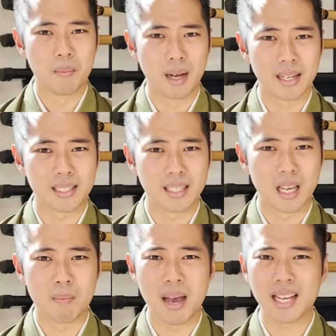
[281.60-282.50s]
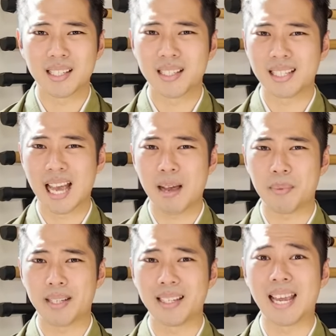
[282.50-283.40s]
But imagine this
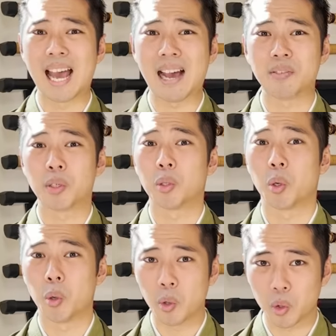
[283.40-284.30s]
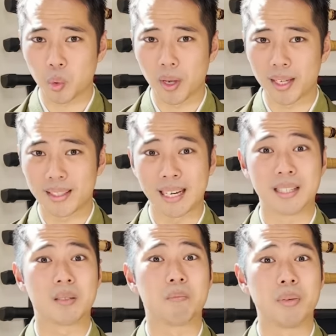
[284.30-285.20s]
happening after an earthquake that
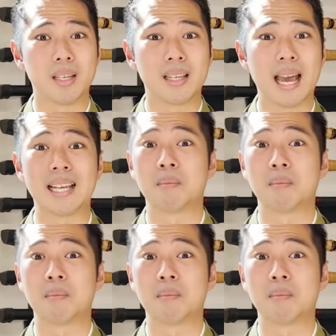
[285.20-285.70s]
is big as